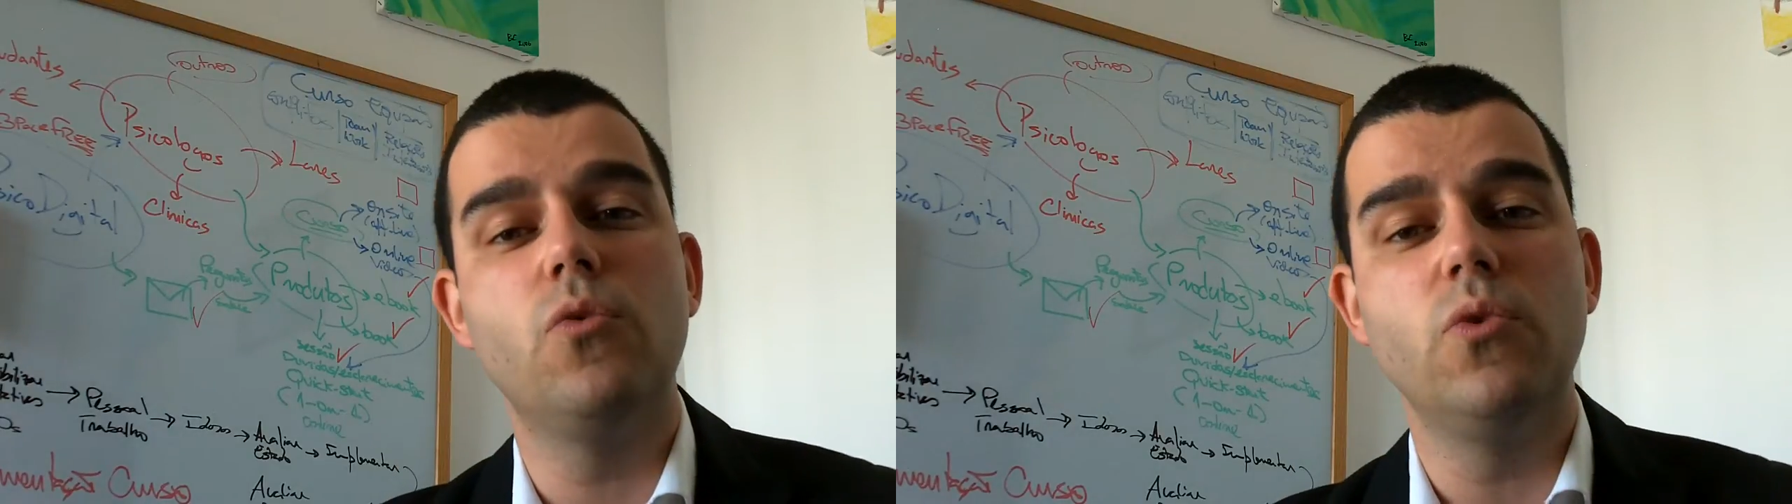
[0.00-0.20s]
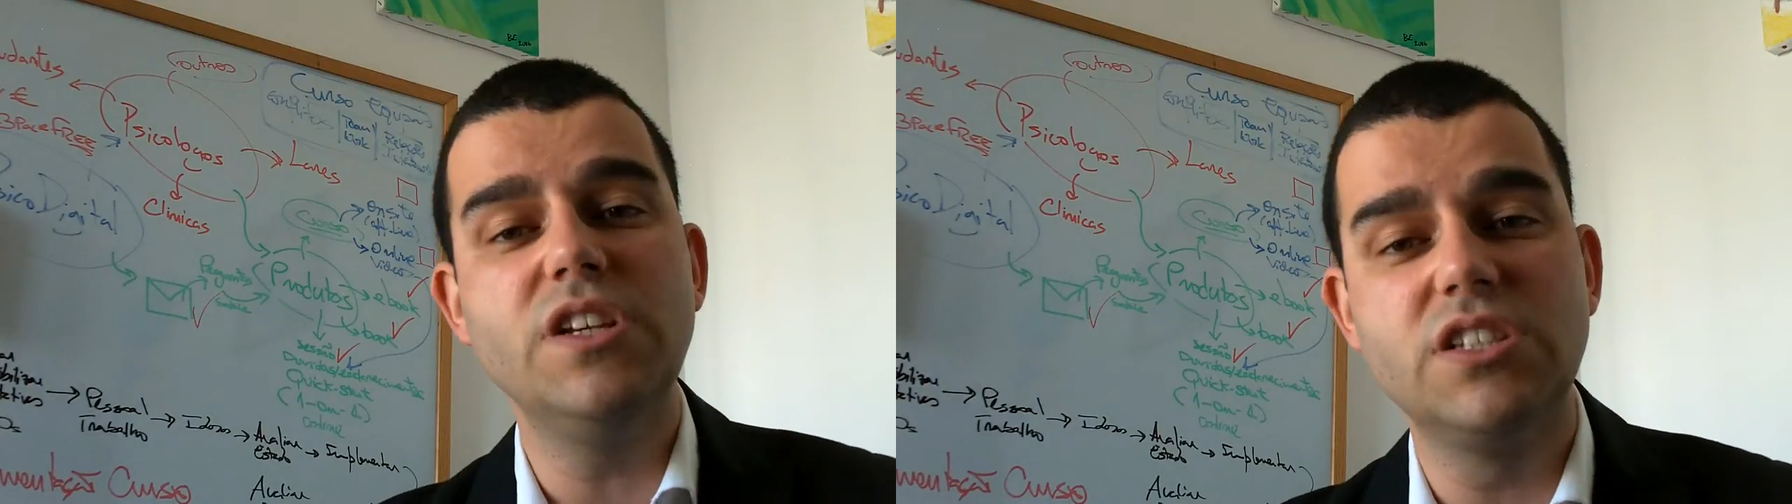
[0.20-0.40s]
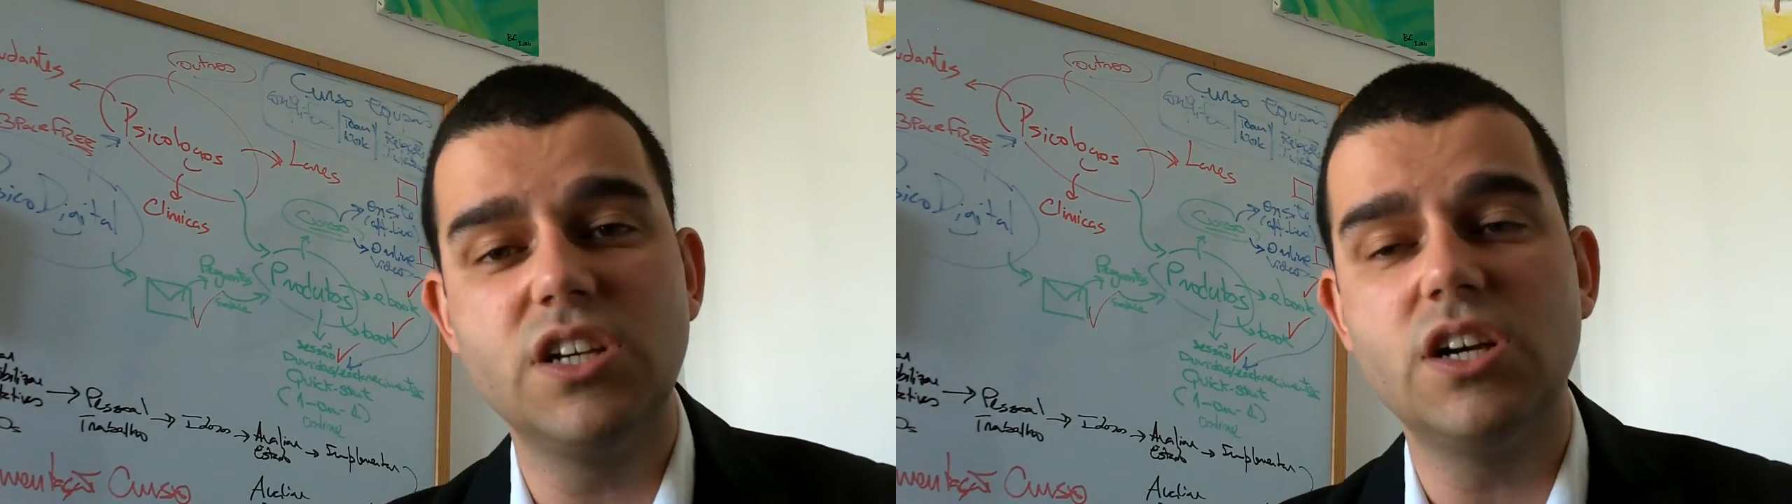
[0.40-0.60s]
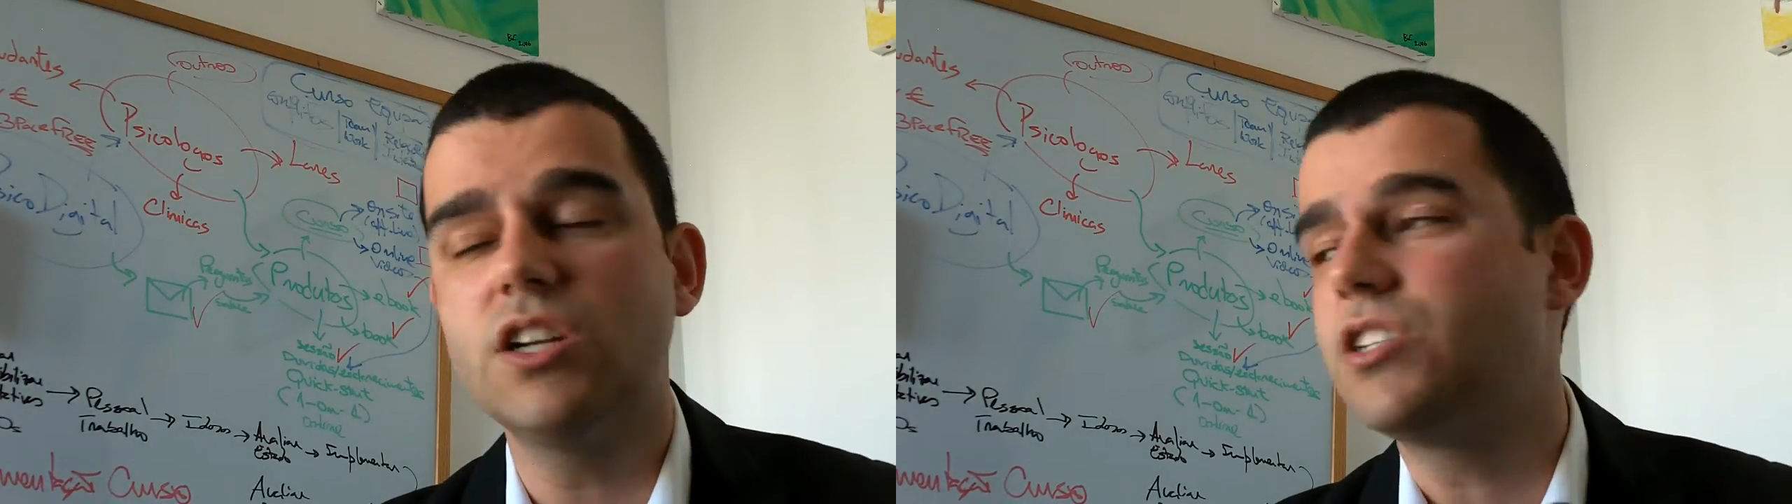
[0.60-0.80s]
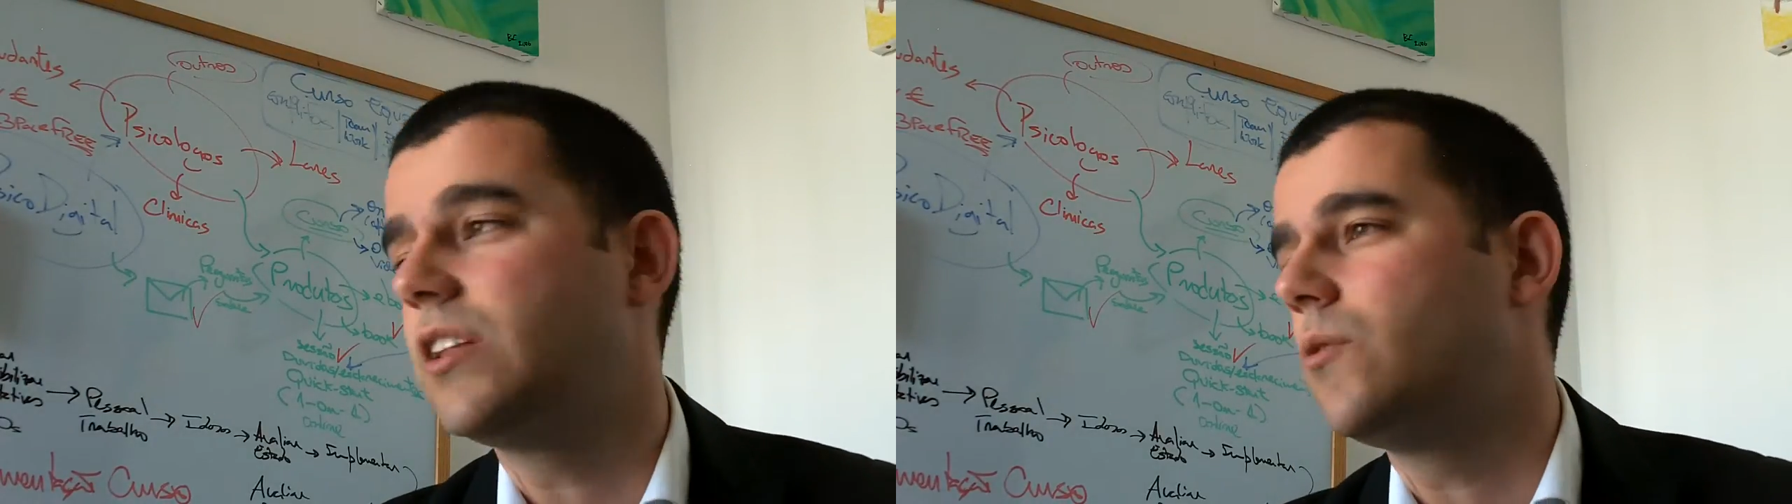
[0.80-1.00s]

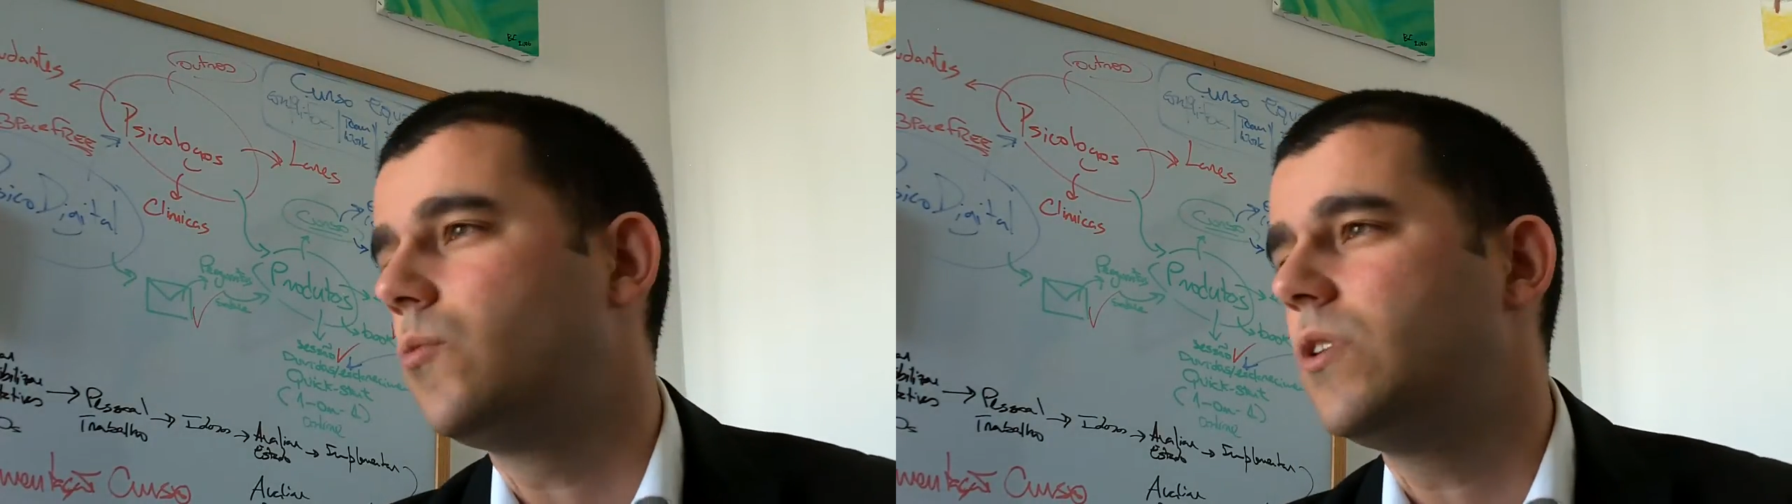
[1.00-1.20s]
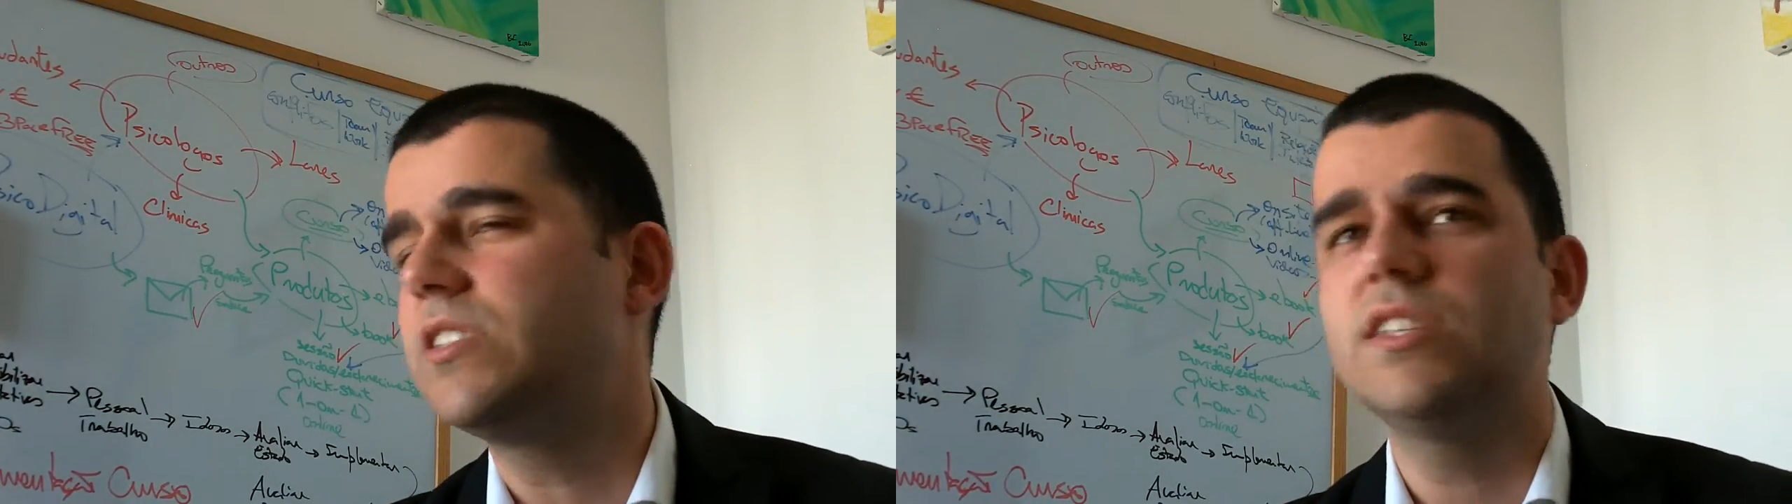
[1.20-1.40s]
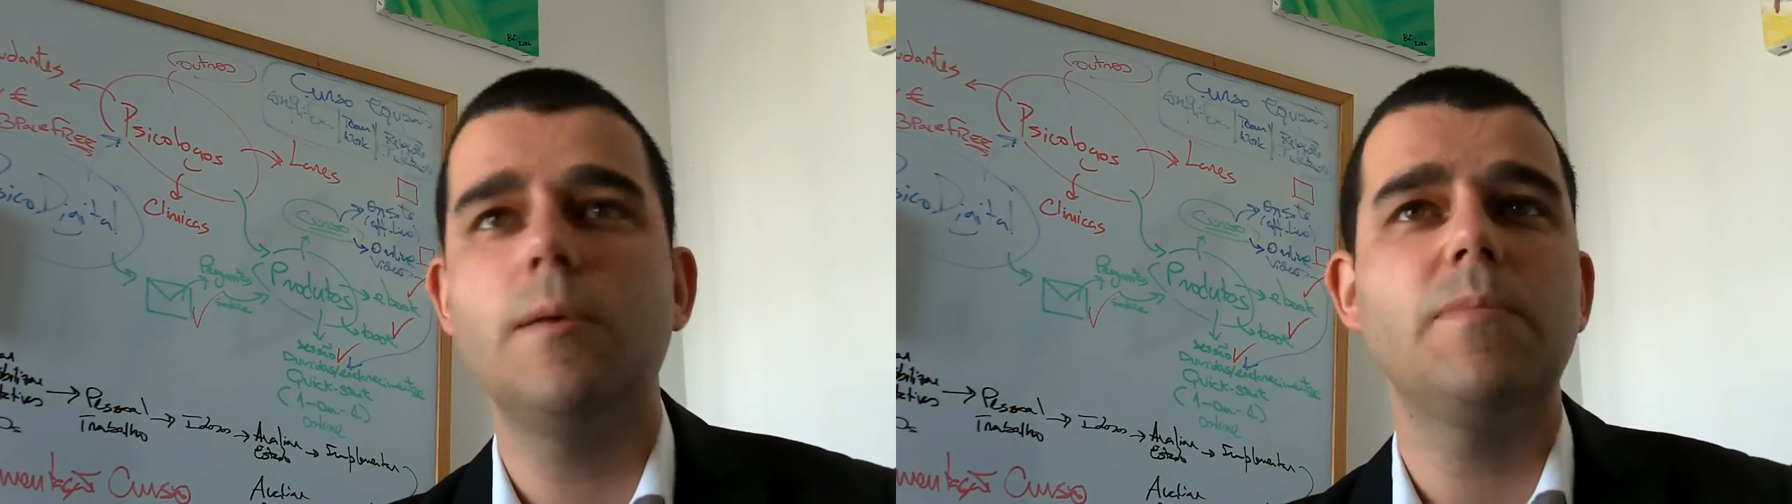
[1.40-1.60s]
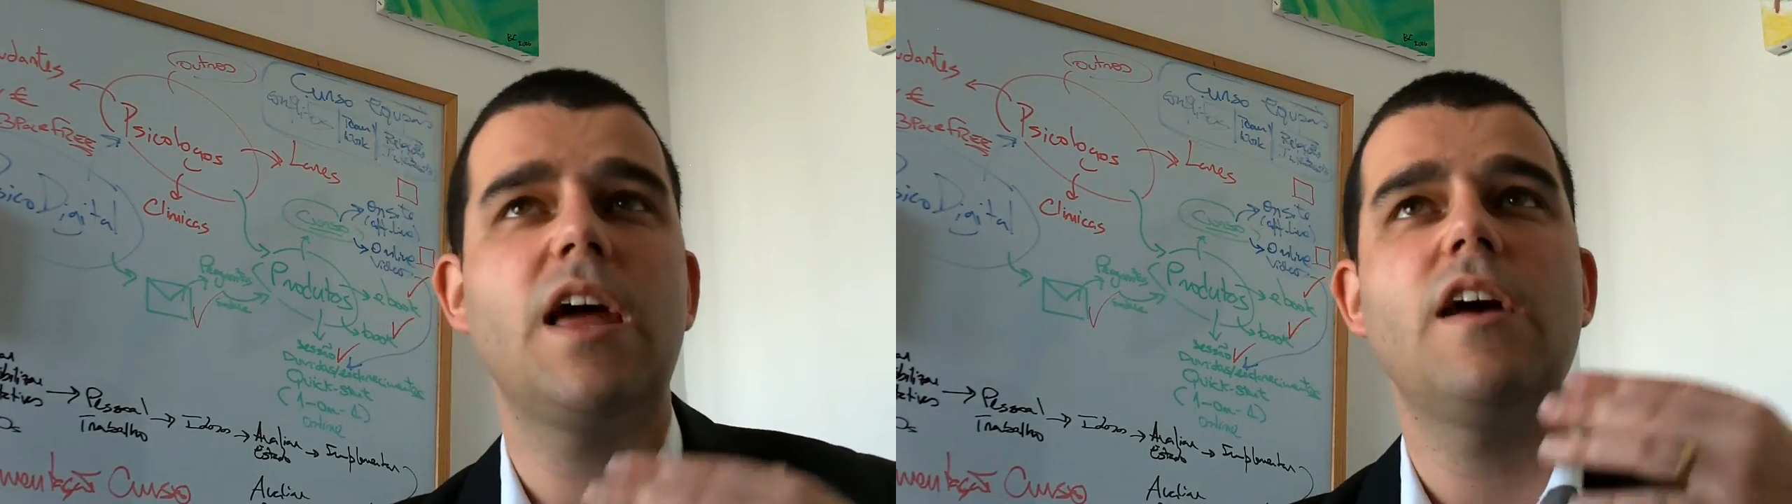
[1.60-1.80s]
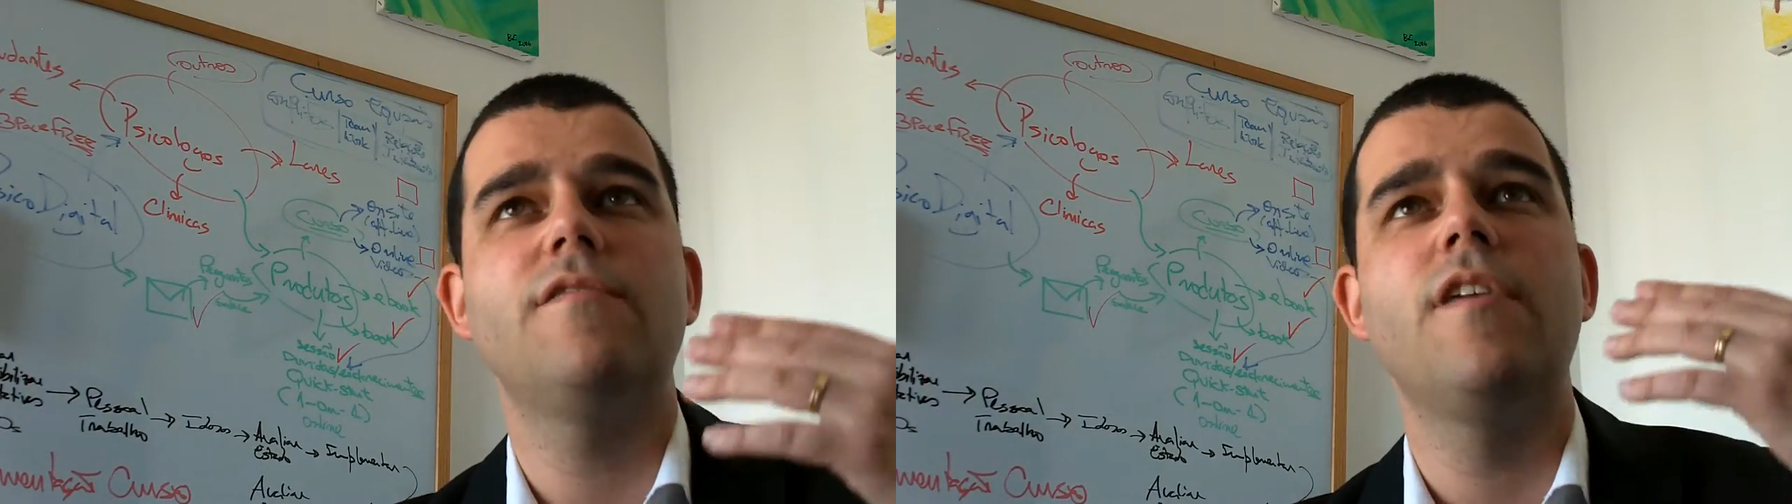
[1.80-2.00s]
research and the wisdom
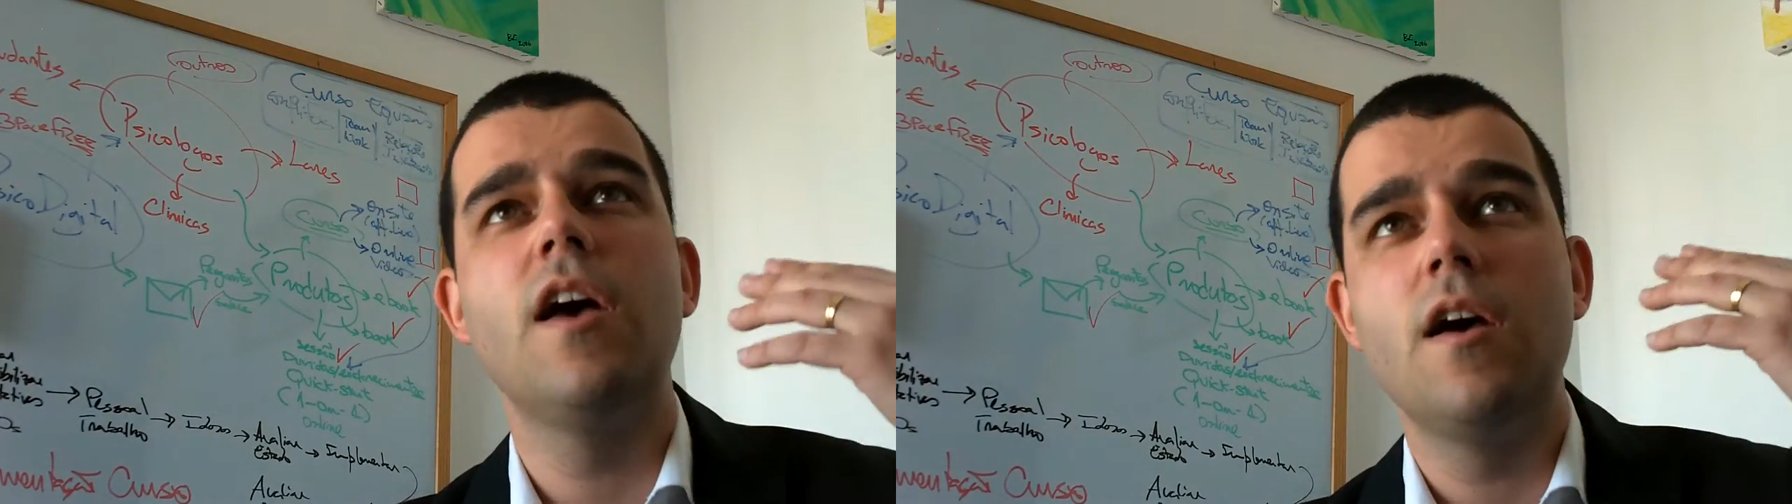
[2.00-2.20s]
that i've